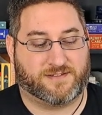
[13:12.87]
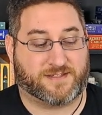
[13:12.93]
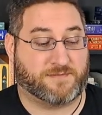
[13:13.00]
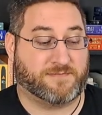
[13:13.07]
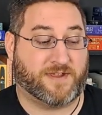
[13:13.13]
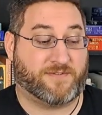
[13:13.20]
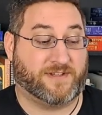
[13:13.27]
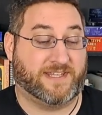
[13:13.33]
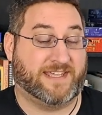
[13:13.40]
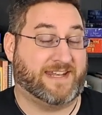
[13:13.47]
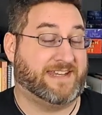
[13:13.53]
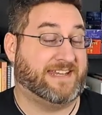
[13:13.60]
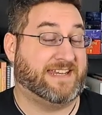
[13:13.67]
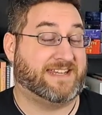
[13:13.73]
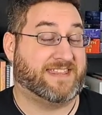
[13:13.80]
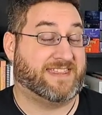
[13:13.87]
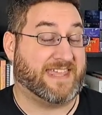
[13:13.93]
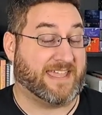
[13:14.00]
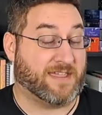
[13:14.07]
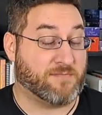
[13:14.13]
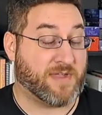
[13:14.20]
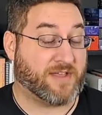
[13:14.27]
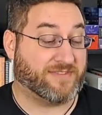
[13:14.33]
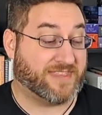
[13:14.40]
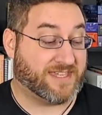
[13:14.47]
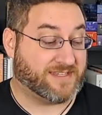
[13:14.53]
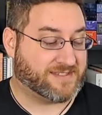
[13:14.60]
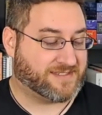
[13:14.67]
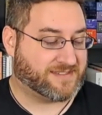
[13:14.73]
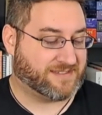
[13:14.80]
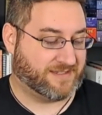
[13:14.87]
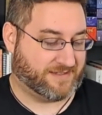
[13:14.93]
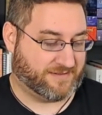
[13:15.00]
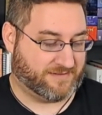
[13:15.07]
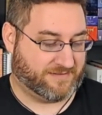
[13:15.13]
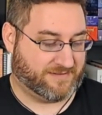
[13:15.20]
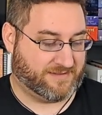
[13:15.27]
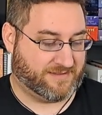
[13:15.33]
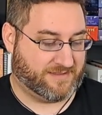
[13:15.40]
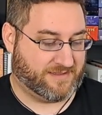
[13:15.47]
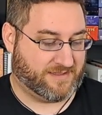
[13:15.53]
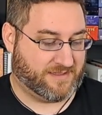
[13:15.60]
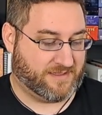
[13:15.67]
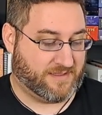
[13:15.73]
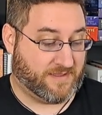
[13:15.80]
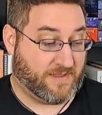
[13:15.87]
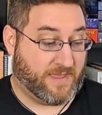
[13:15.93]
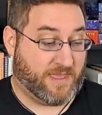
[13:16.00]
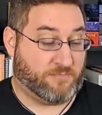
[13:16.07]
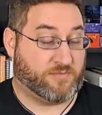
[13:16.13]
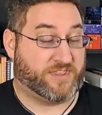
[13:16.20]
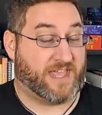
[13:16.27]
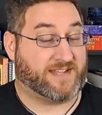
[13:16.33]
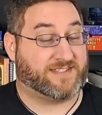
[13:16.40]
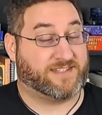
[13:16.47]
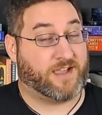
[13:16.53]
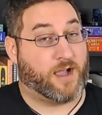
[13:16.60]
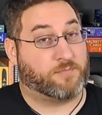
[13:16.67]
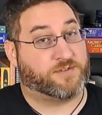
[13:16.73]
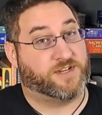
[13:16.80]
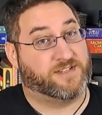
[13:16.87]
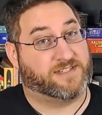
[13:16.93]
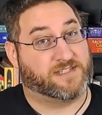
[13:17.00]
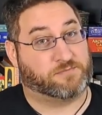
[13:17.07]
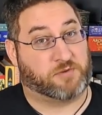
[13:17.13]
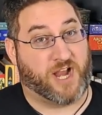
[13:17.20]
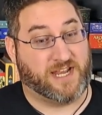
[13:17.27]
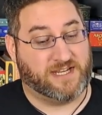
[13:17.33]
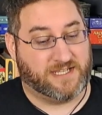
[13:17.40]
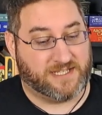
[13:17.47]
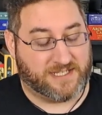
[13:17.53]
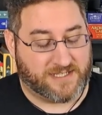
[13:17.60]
So I'm definitely going to need to think about this. But that's the options spread.